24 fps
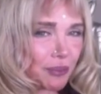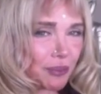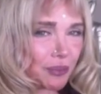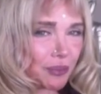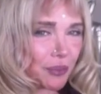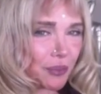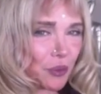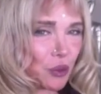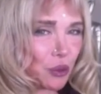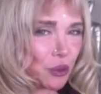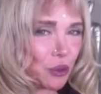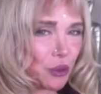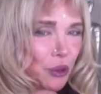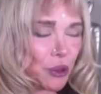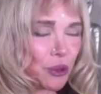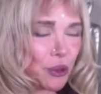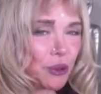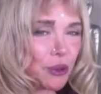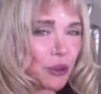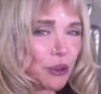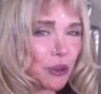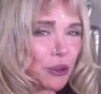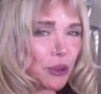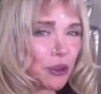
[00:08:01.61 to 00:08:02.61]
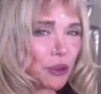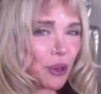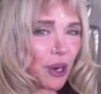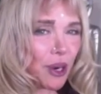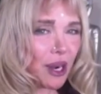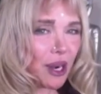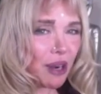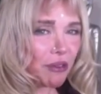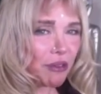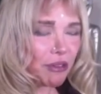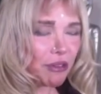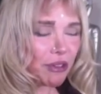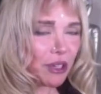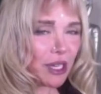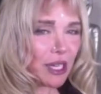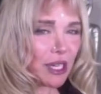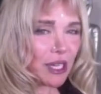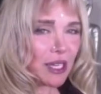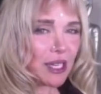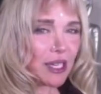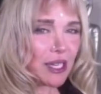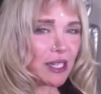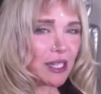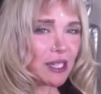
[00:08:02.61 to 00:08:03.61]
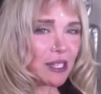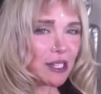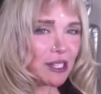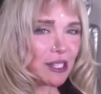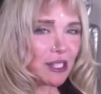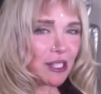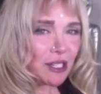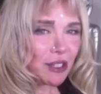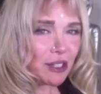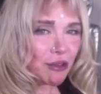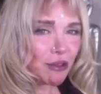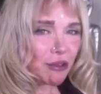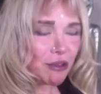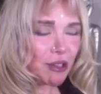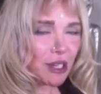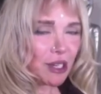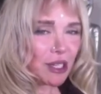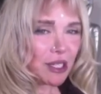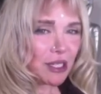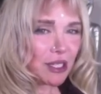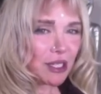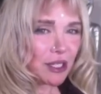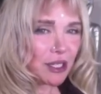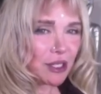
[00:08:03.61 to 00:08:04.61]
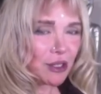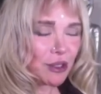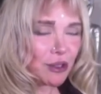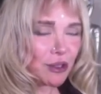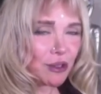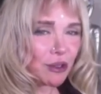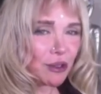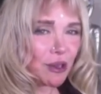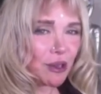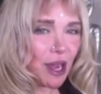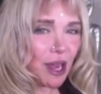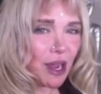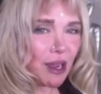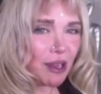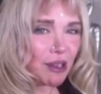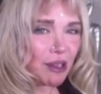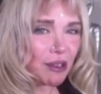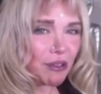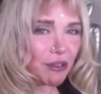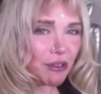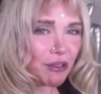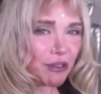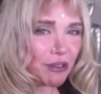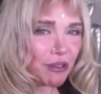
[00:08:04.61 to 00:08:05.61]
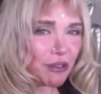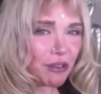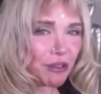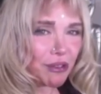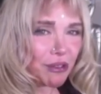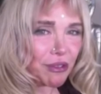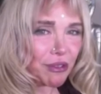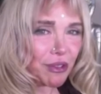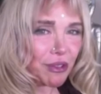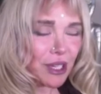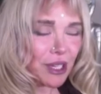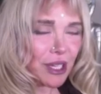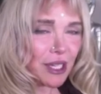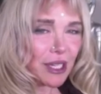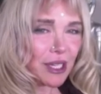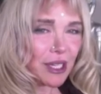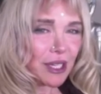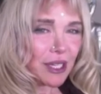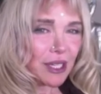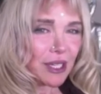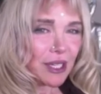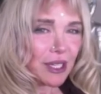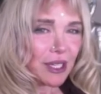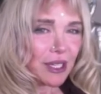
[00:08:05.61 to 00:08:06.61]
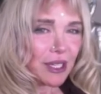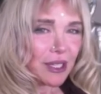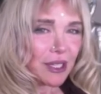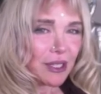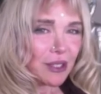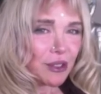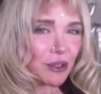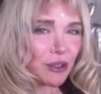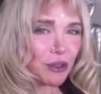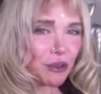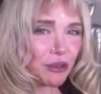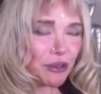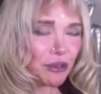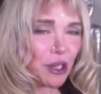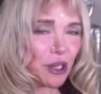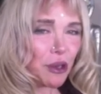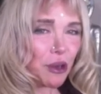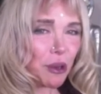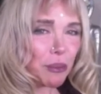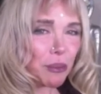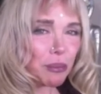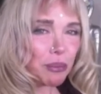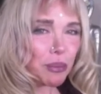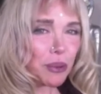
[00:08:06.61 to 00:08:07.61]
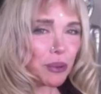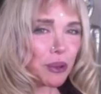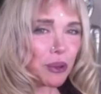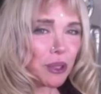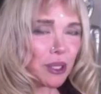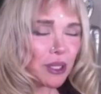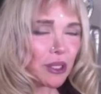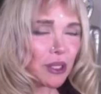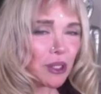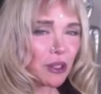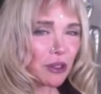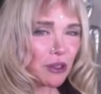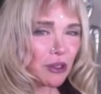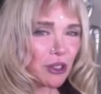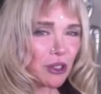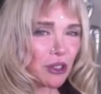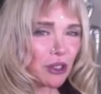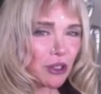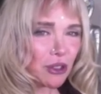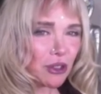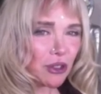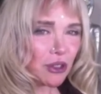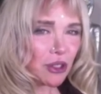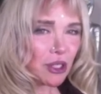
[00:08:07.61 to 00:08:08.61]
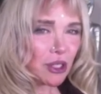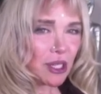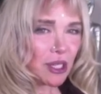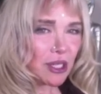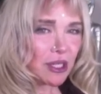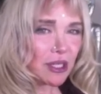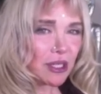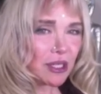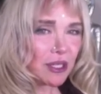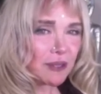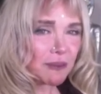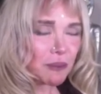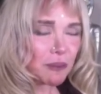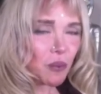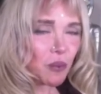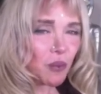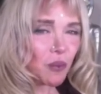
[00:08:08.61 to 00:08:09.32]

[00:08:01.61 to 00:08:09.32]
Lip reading: to know who you are and feel integrated to life, to feel your pure consciousness.